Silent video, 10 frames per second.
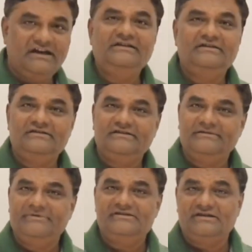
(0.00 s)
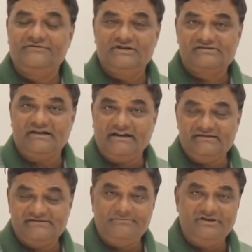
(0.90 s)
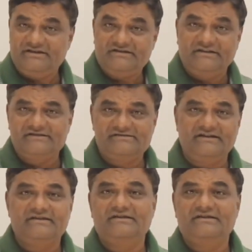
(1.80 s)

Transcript: Any other thing means if the stack is empty, nothing is there,